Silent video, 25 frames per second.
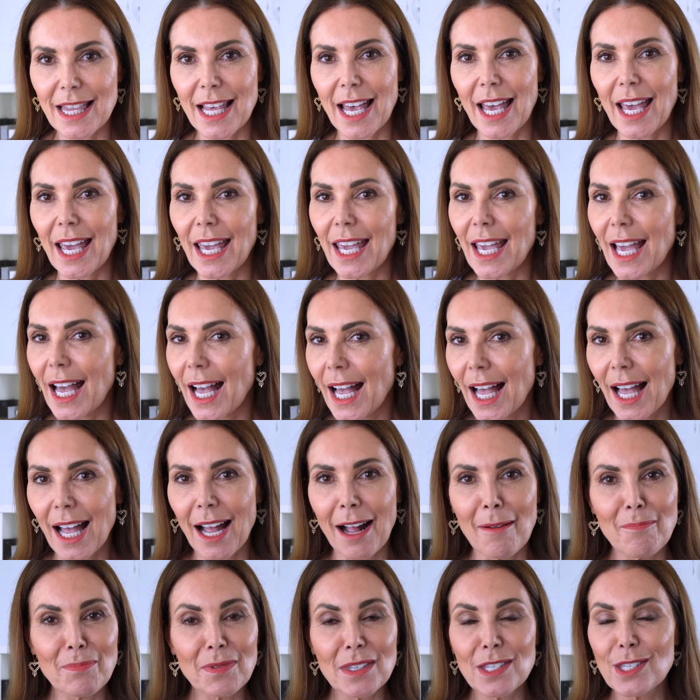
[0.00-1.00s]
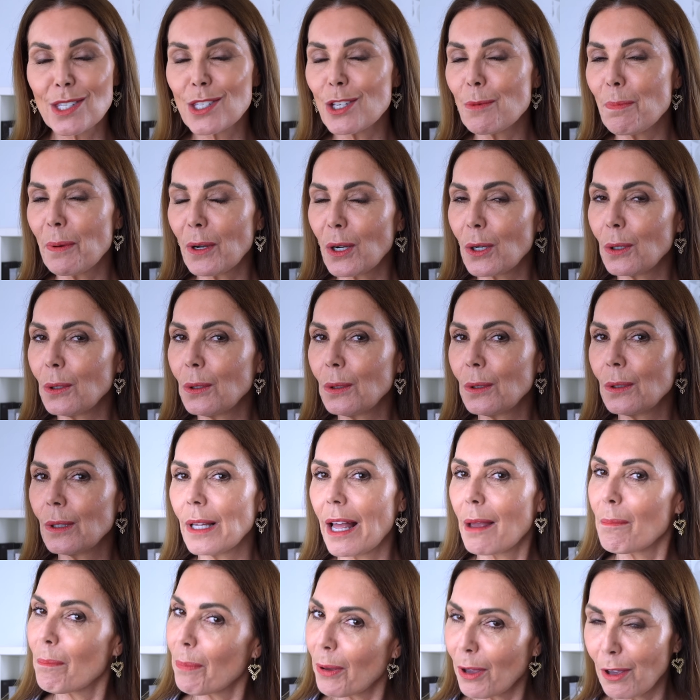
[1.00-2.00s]
They are super cool
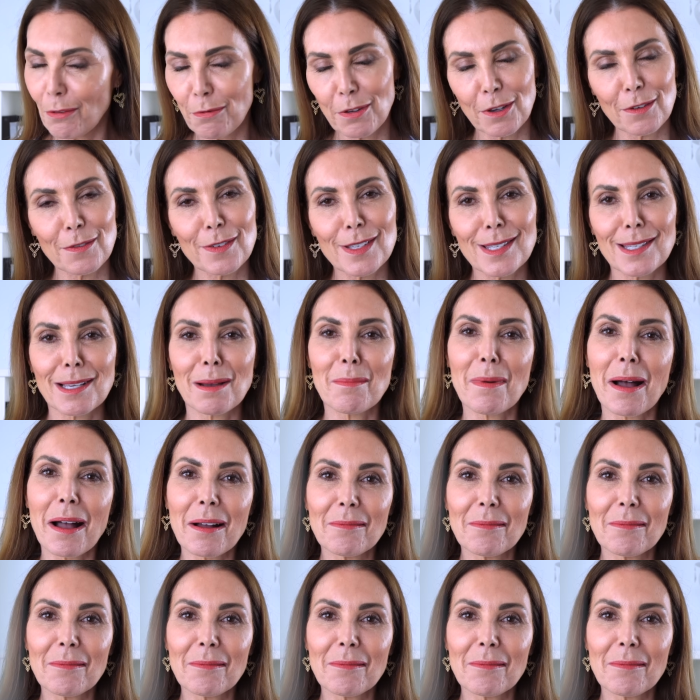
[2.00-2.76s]
and perfect for summer.